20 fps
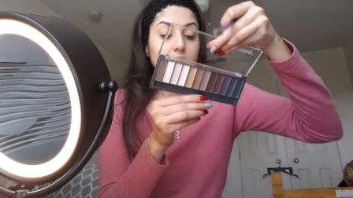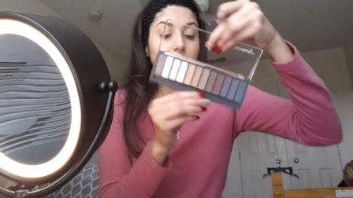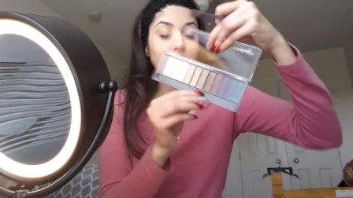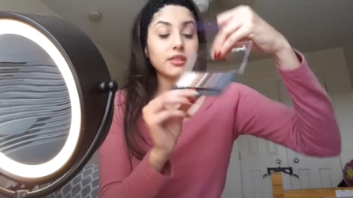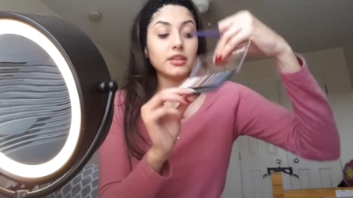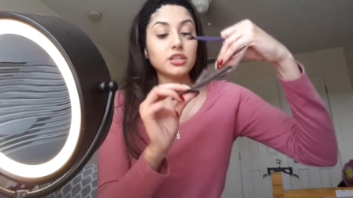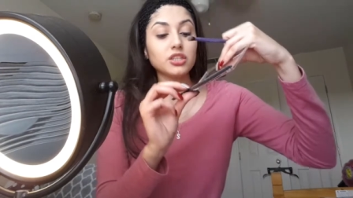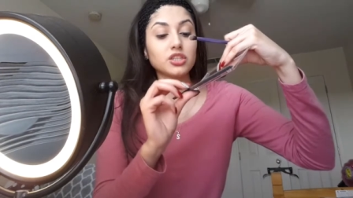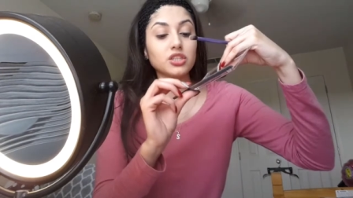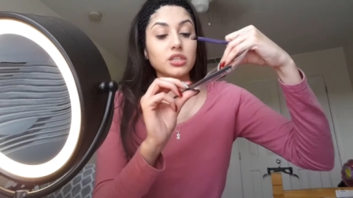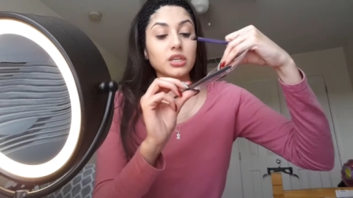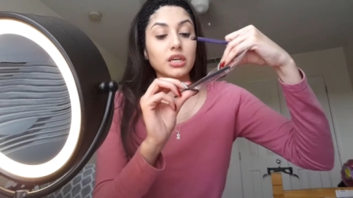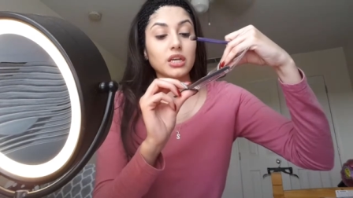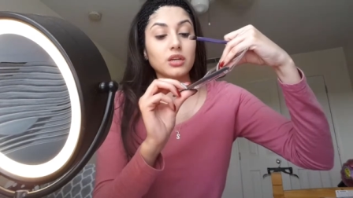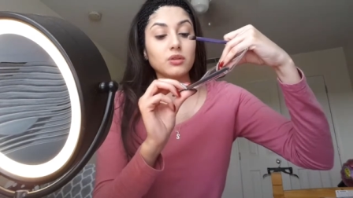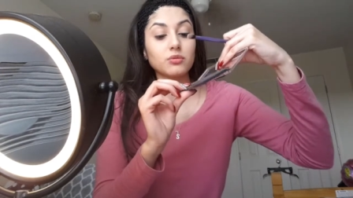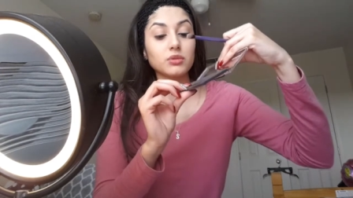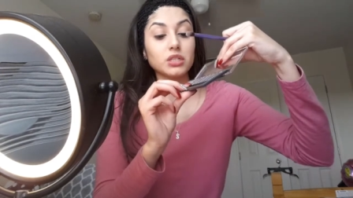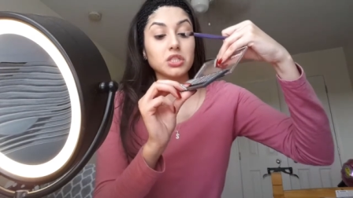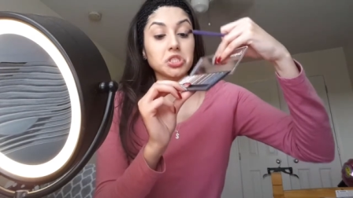this
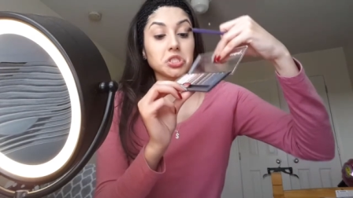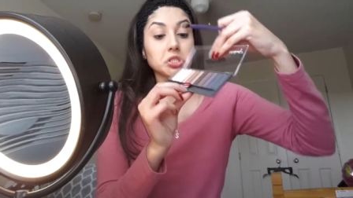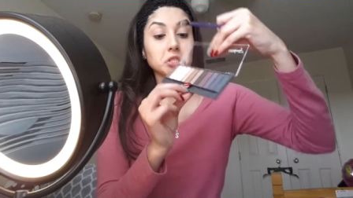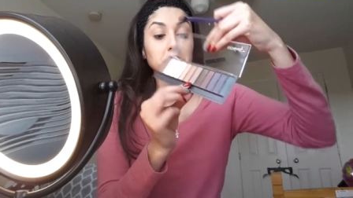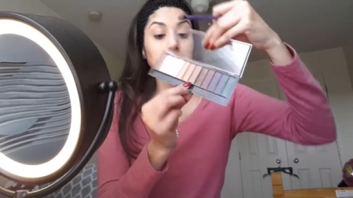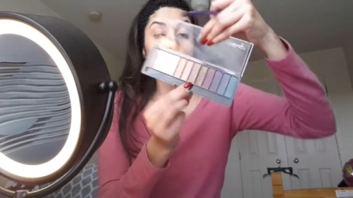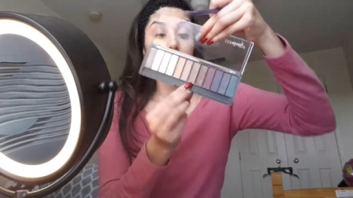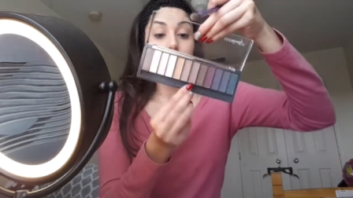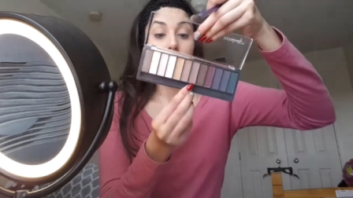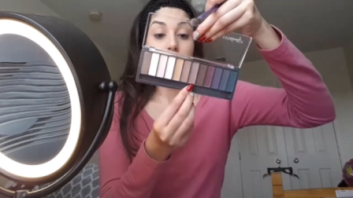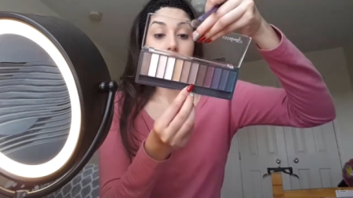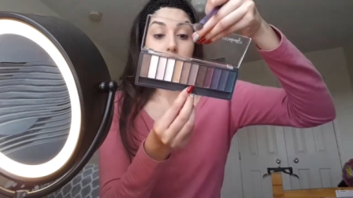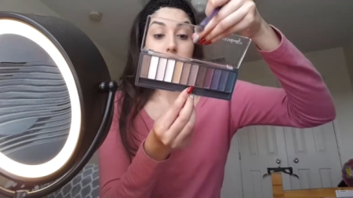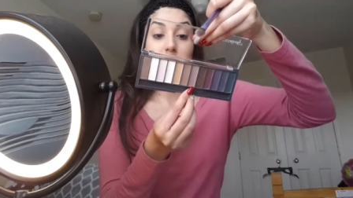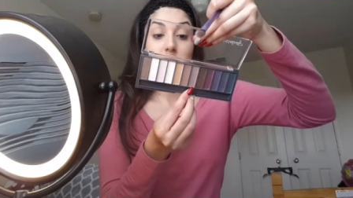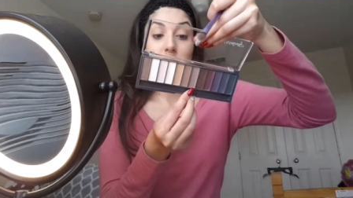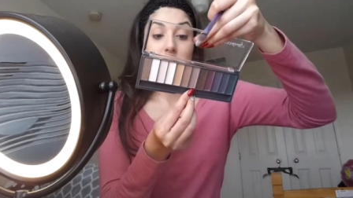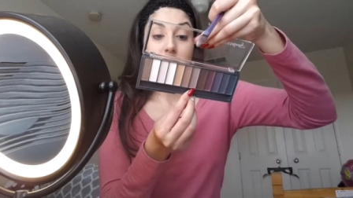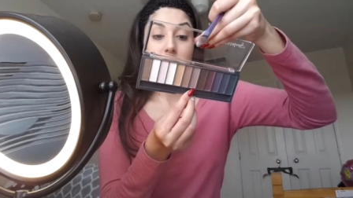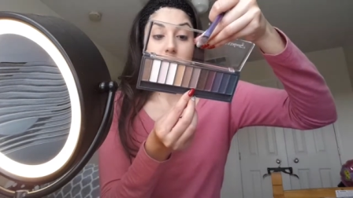shade, which the names
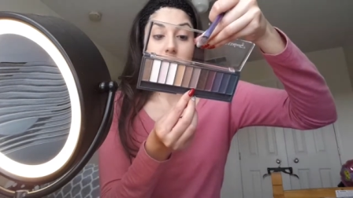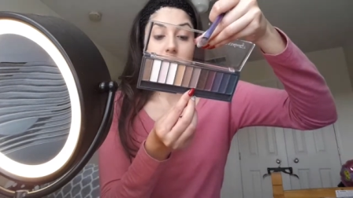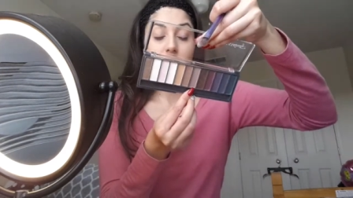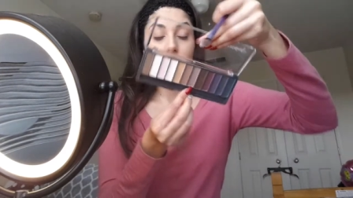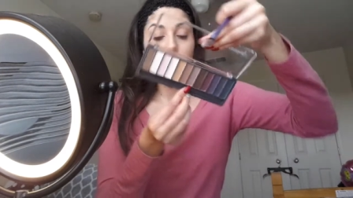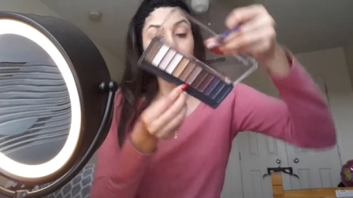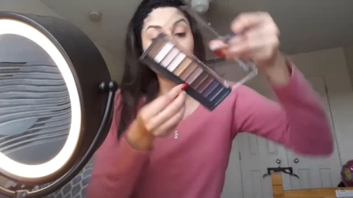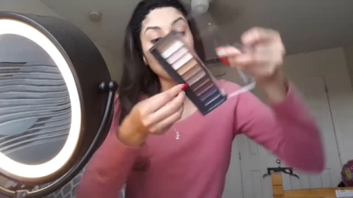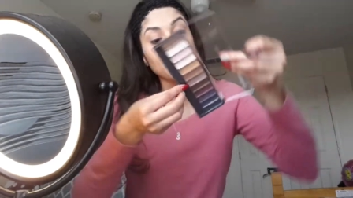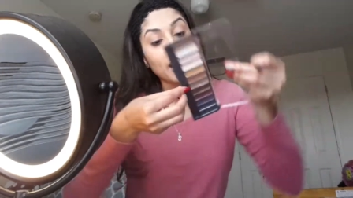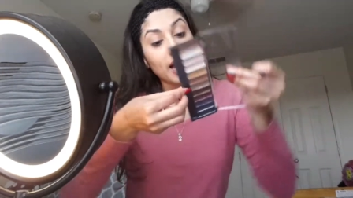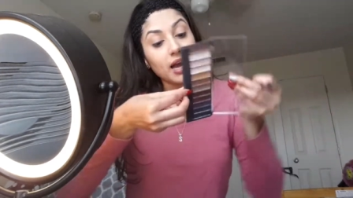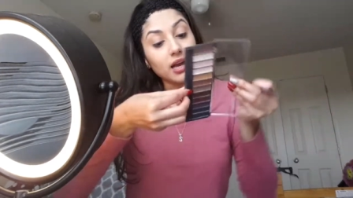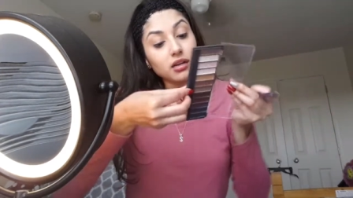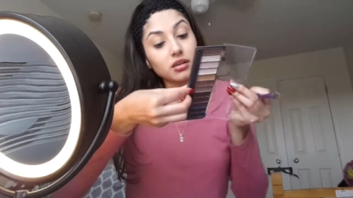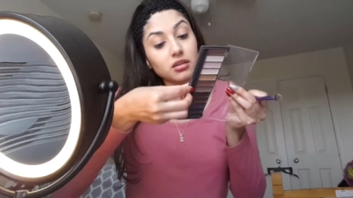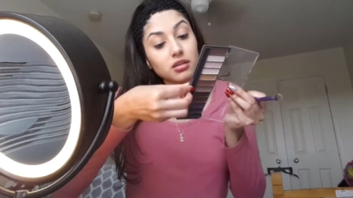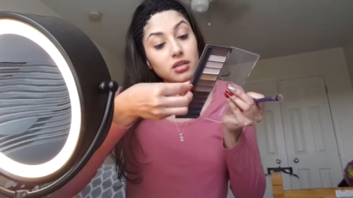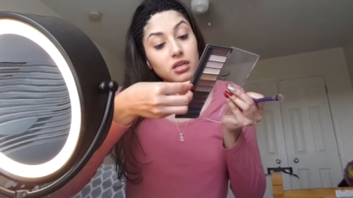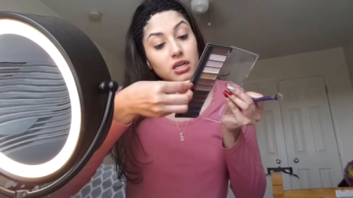are actually on the
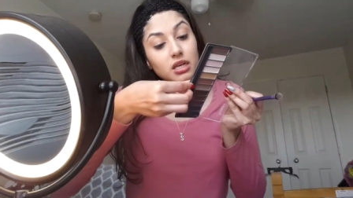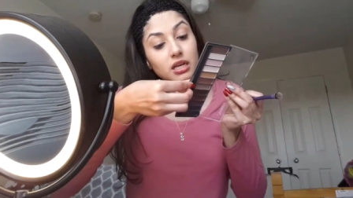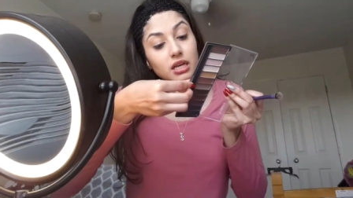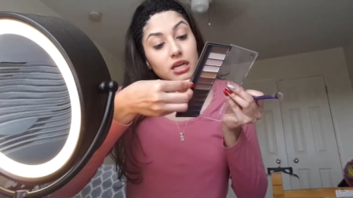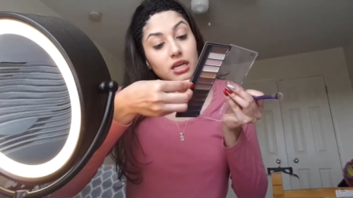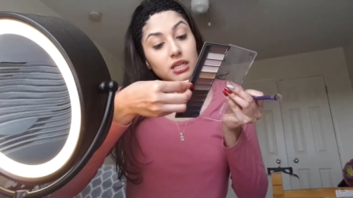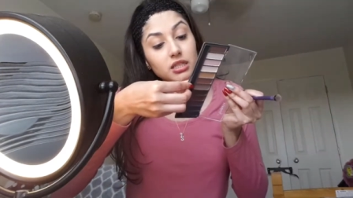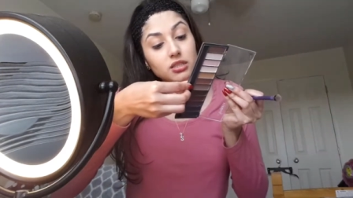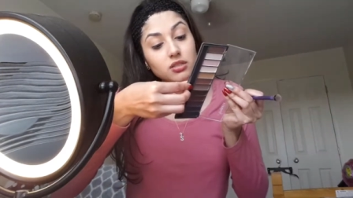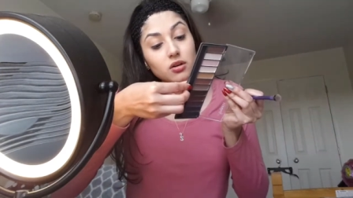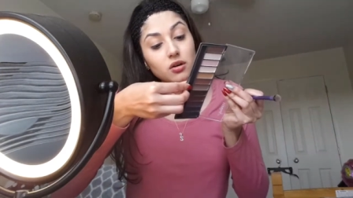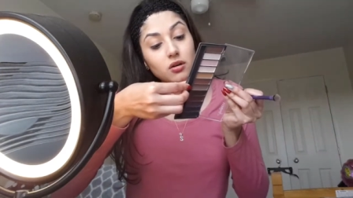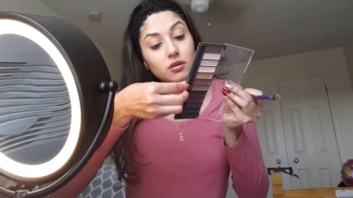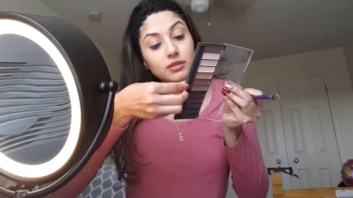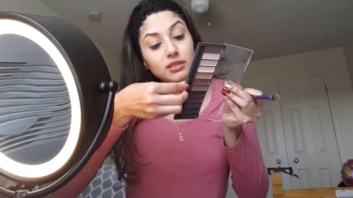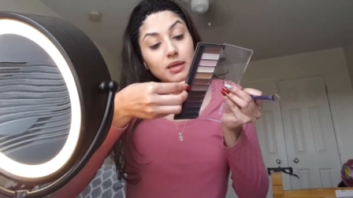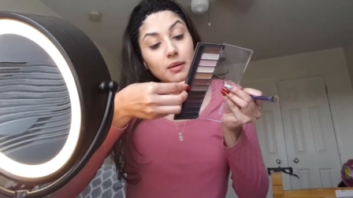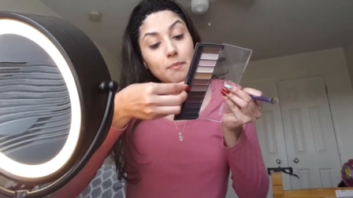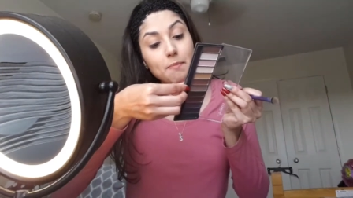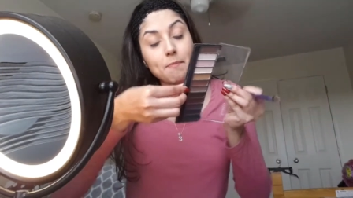back. It's
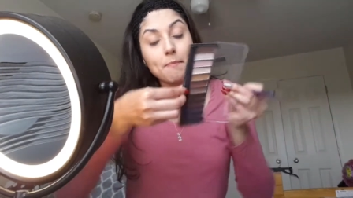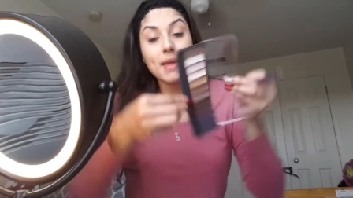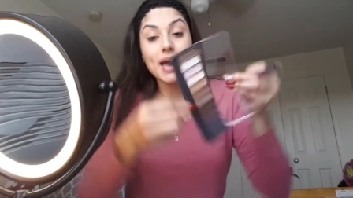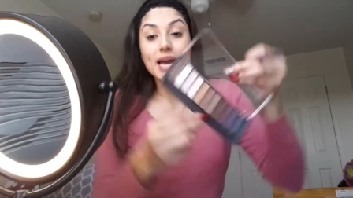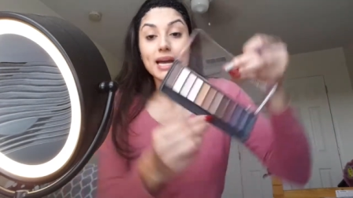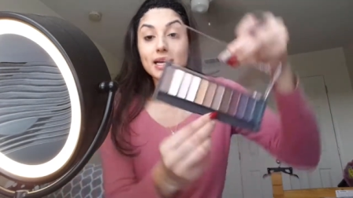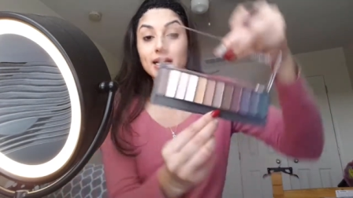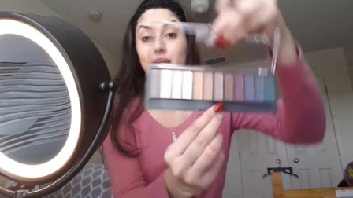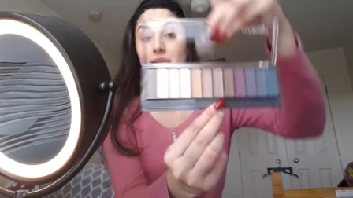called Matte